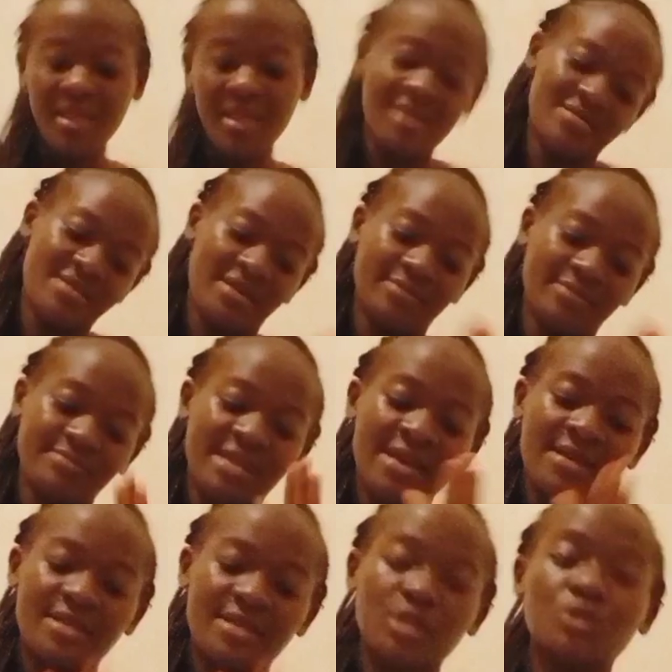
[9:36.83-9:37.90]
Yeah,
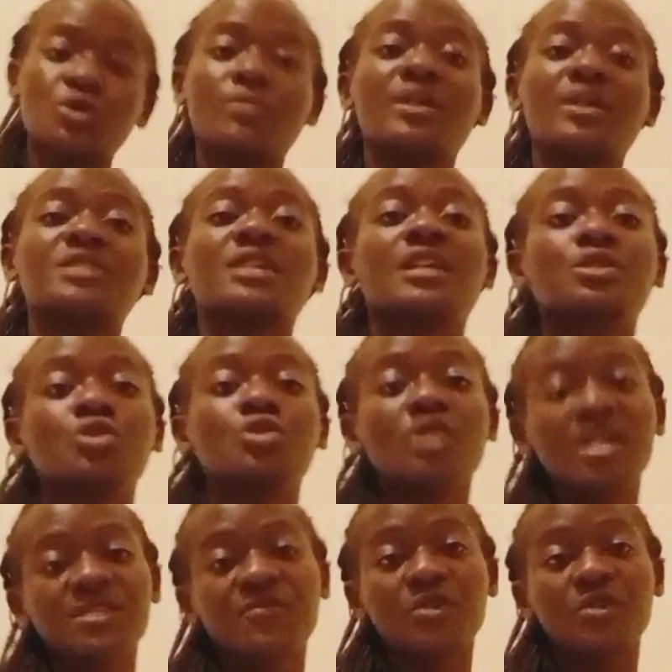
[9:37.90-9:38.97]
thank you so much. And you
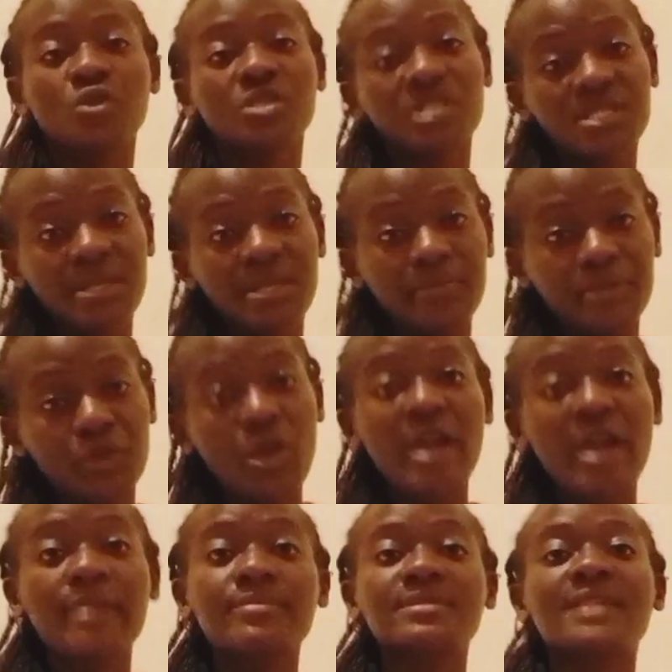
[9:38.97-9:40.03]
guys, if you're not yet
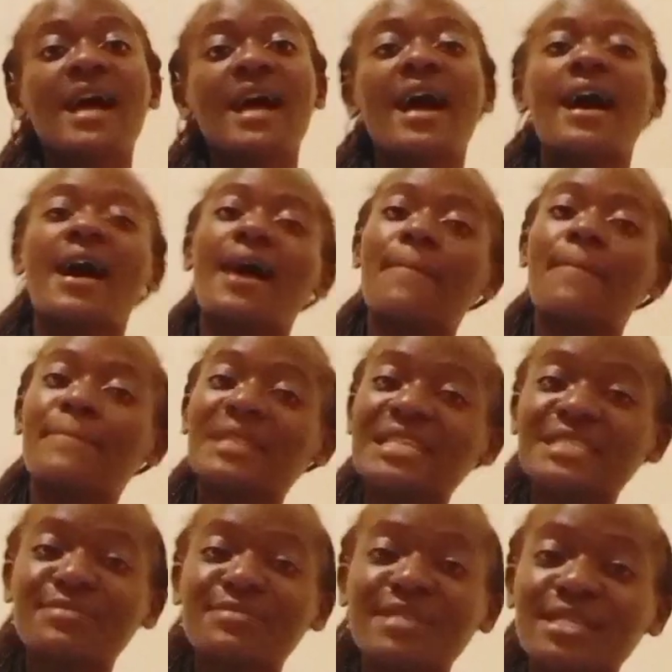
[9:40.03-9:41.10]
subscribed,
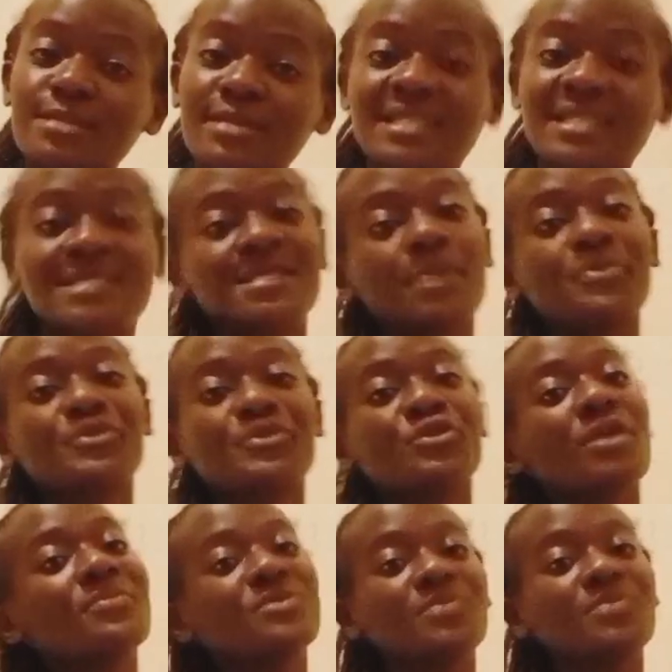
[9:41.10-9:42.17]
please
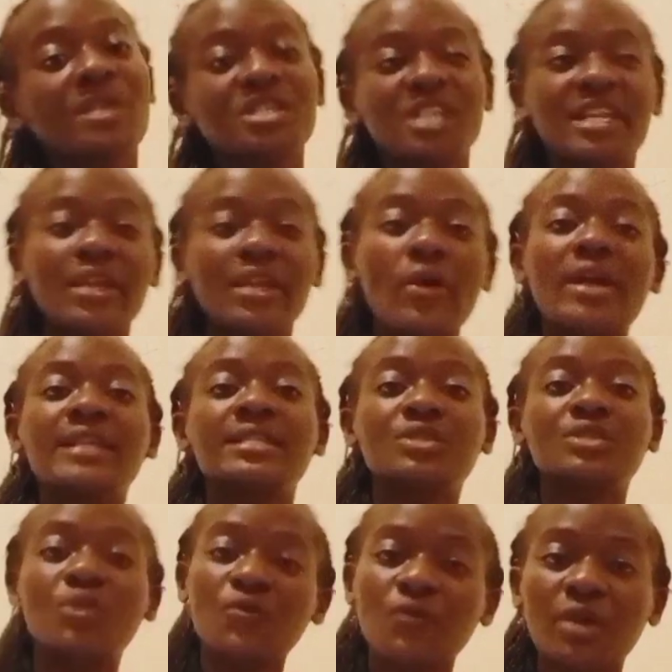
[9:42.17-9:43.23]
subscribe to my channel, and
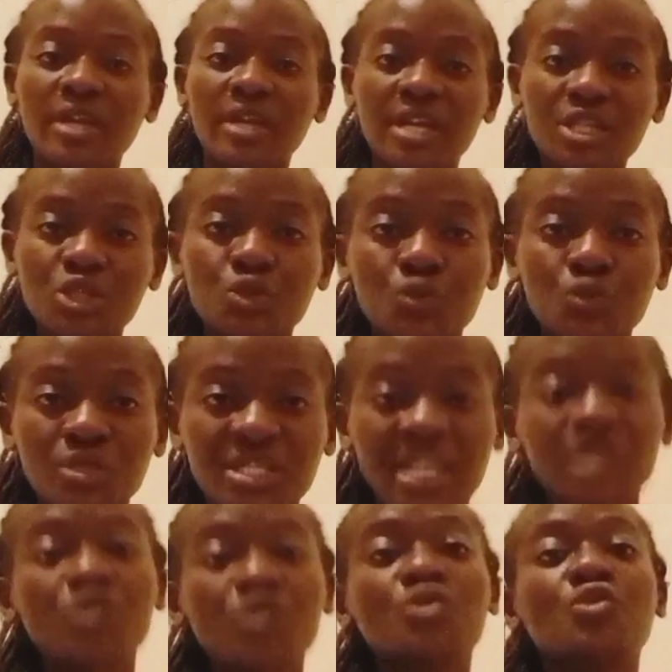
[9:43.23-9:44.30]
don't forget to
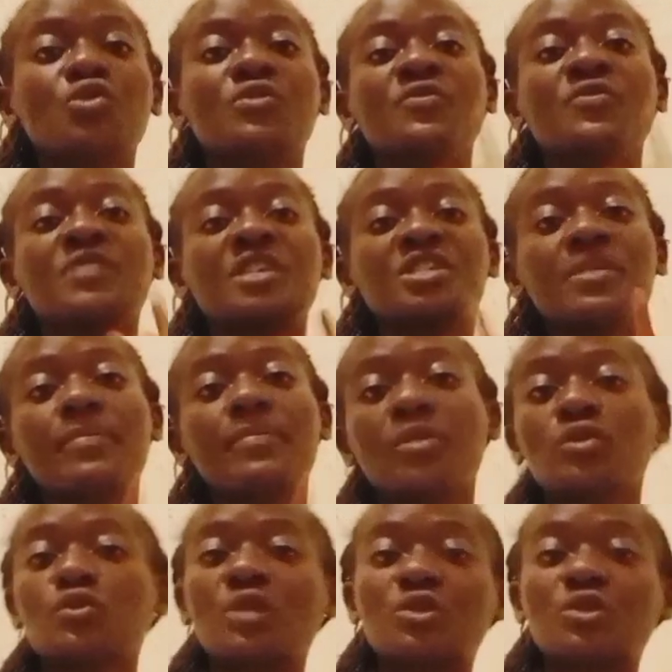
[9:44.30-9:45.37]
turn on your notification
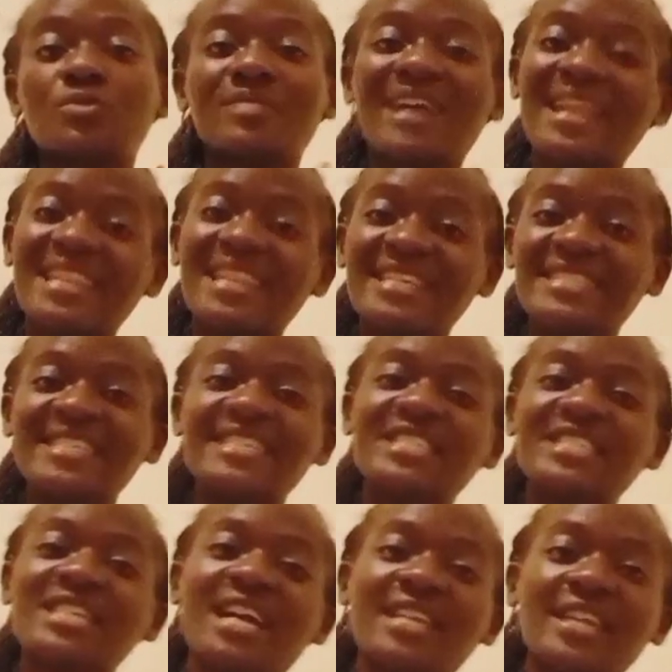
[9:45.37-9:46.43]
bell so that you'll be alert
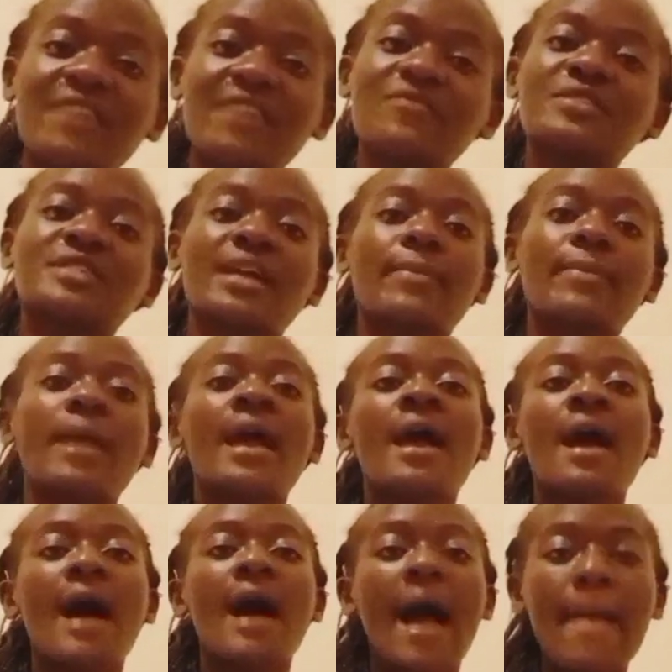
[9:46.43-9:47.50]
each and every time
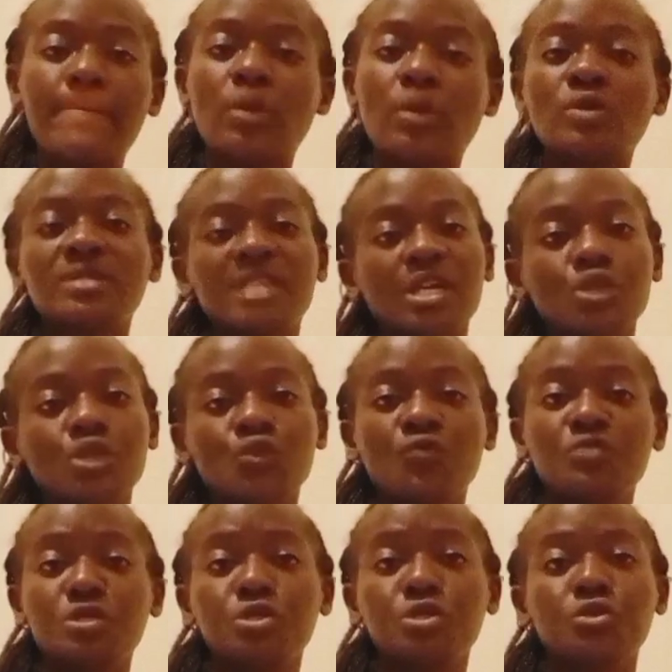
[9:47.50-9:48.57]
I post a new
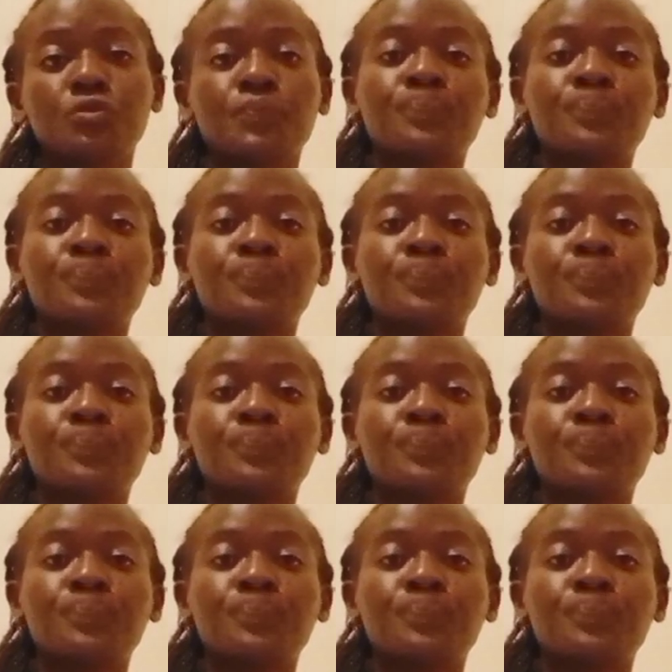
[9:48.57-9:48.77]
video.